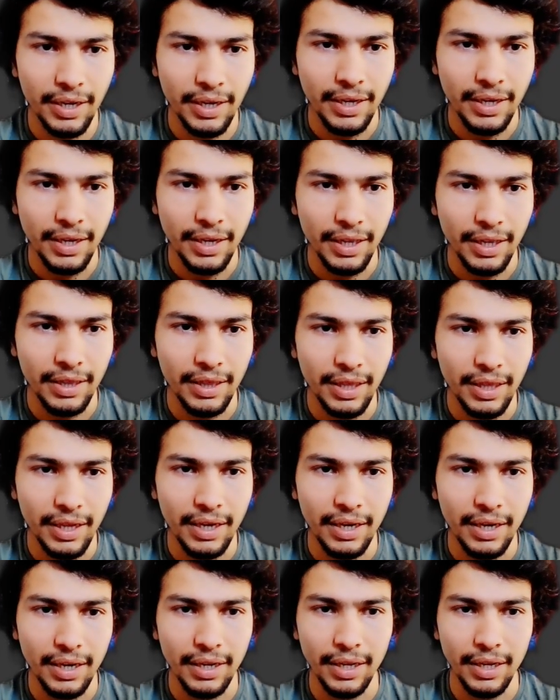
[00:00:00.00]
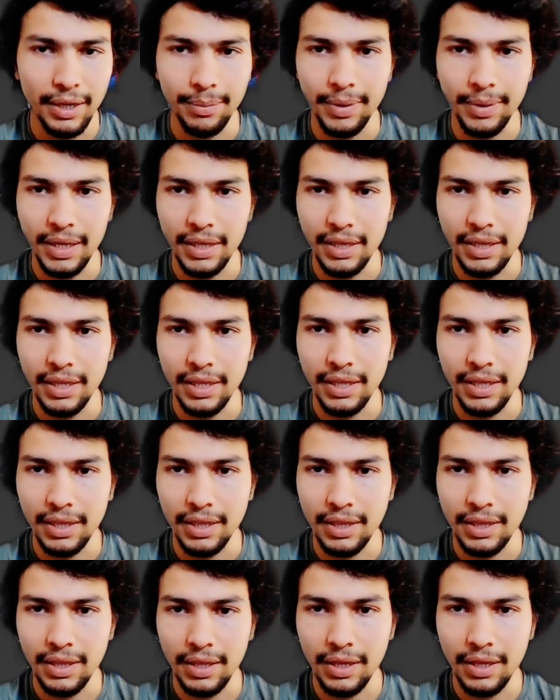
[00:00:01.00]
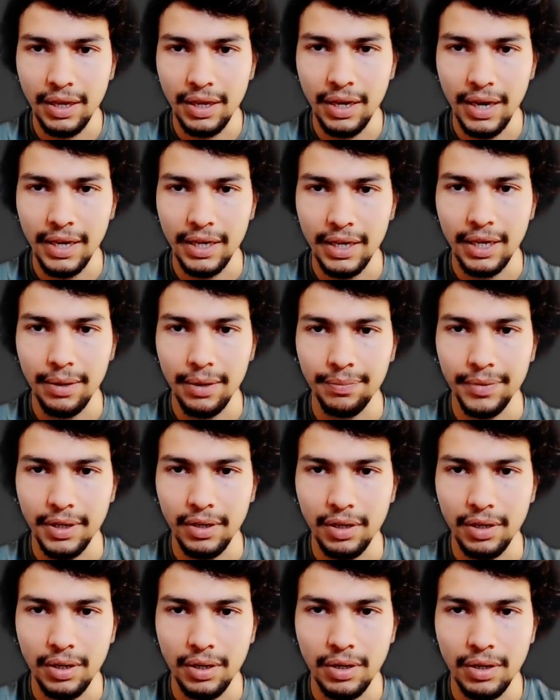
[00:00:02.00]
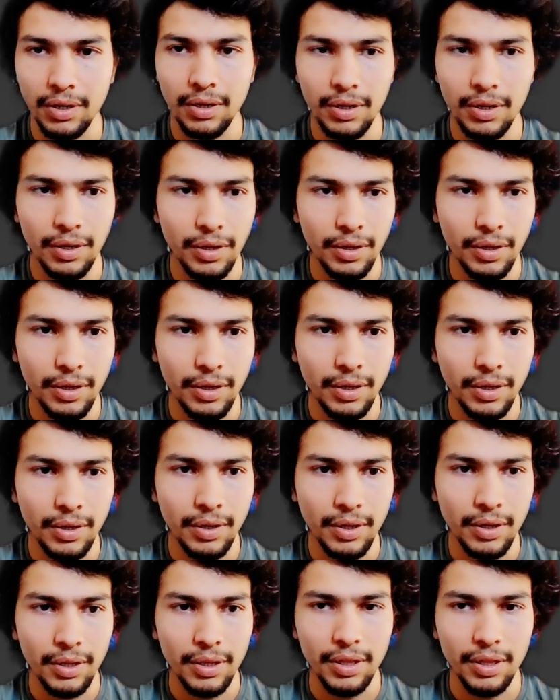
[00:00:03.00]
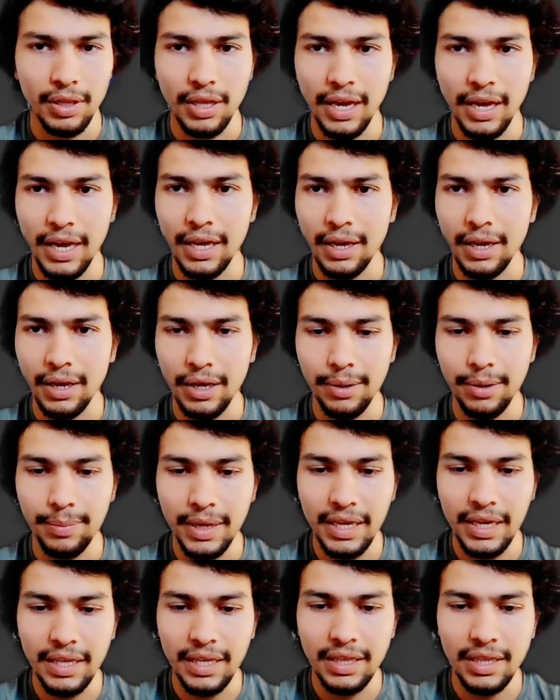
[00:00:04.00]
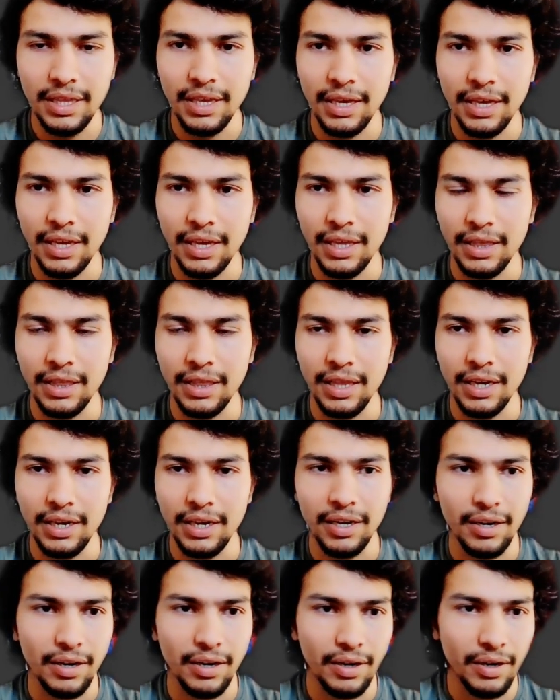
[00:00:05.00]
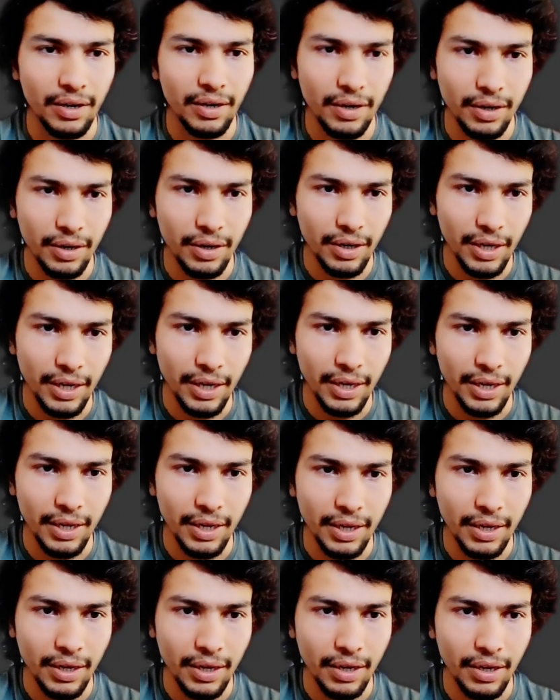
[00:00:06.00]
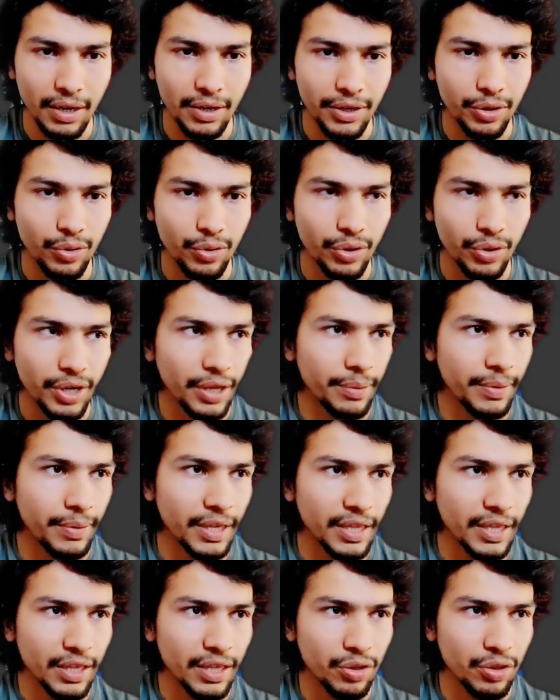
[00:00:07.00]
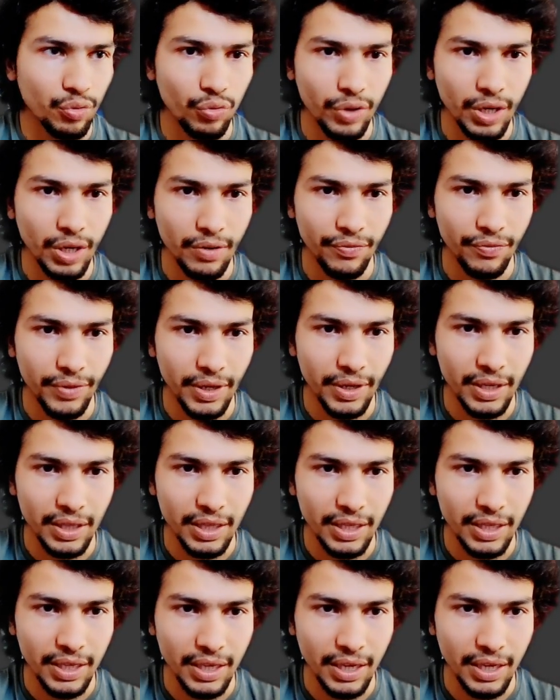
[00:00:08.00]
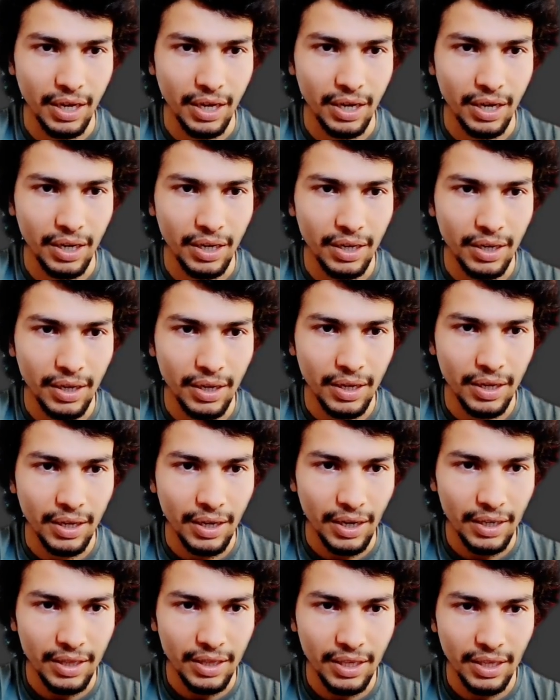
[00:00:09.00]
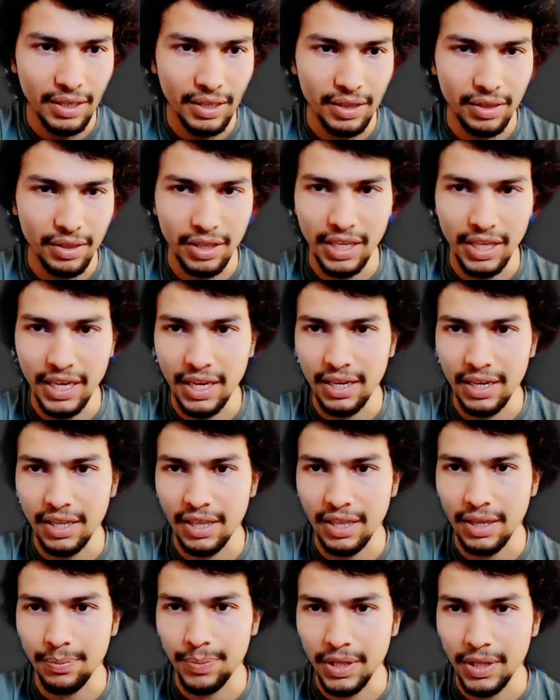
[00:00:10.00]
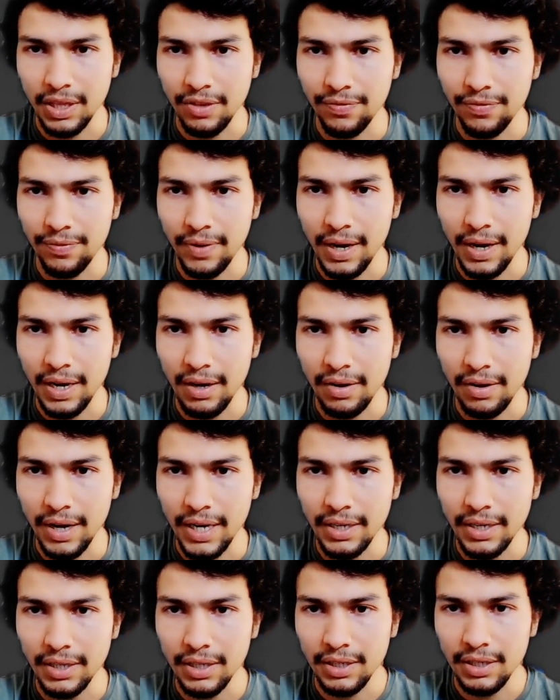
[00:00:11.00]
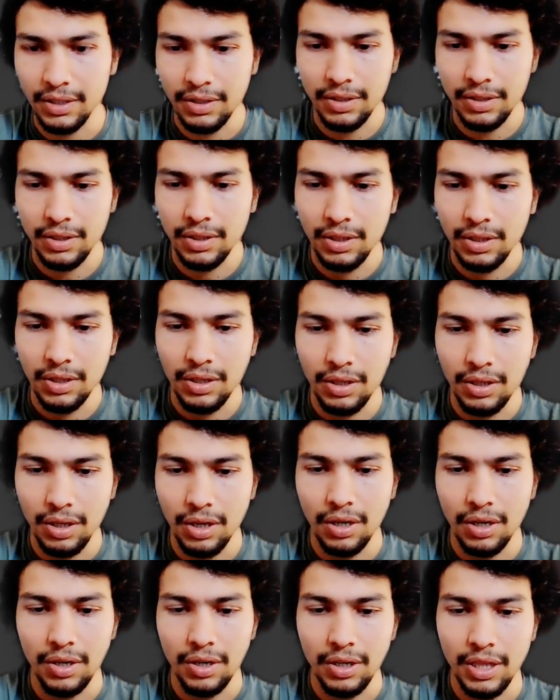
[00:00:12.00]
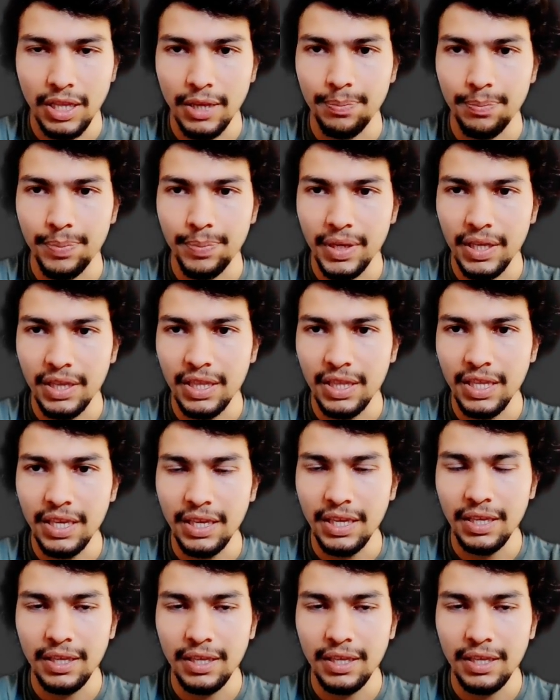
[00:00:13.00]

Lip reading: and then images I capital I image, and then and your images will be the I think they are JPG file, right? .jpg.